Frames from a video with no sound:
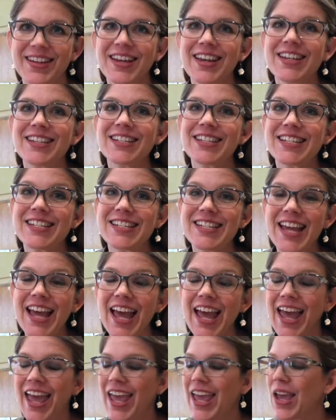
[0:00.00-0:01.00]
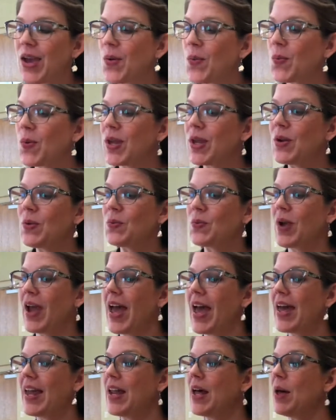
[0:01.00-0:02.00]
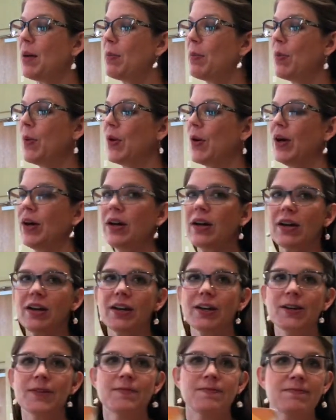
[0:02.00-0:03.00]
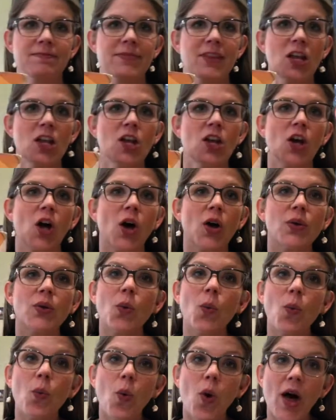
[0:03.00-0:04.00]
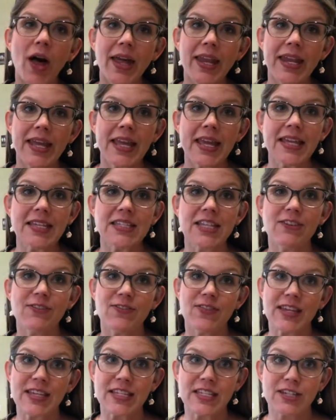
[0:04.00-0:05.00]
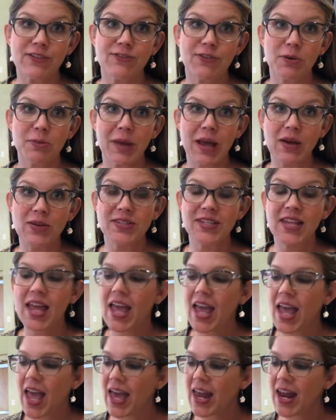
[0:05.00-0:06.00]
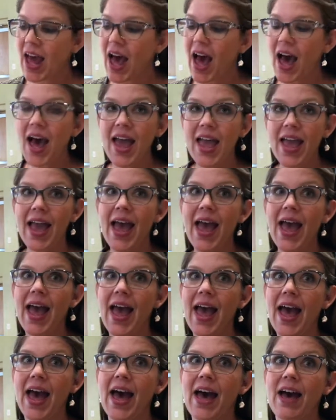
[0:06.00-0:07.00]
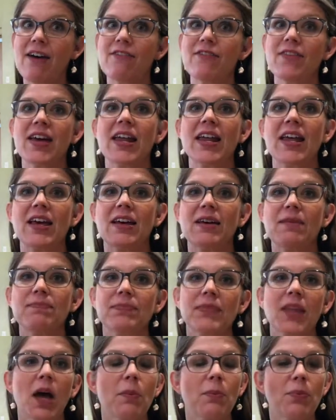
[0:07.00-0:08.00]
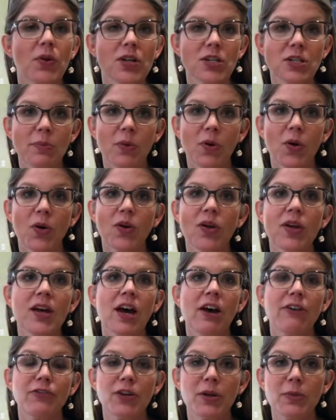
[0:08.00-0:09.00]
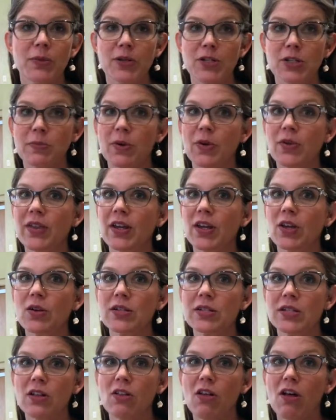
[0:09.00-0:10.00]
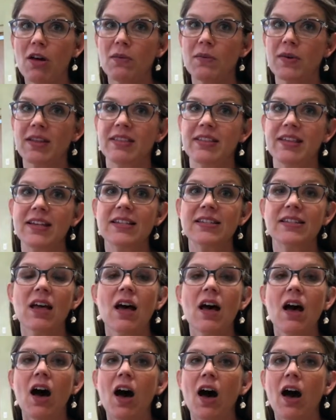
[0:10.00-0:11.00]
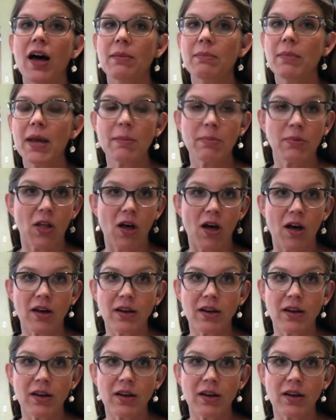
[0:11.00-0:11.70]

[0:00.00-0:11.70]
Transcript: Today, we read a book called One is a Feast for Mouse. And I have a free printable that goes along with this on my blog,